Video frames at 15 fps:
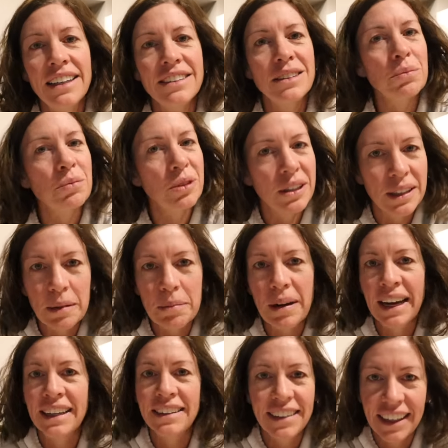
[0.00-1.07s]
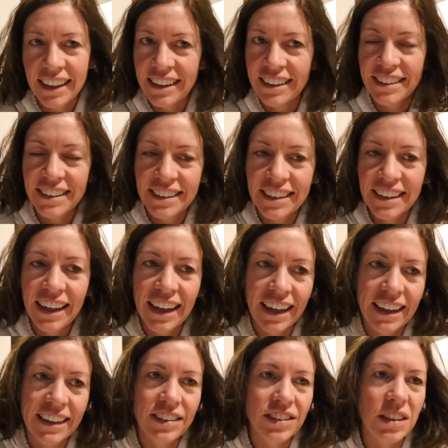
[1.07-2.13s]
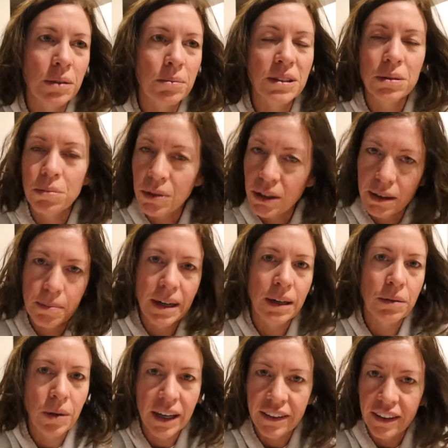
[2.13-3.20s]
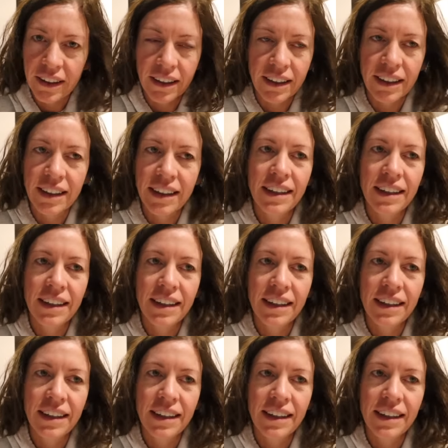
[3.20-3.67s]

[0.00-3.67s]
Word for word: some really bad days and there's gonna be some really bad weather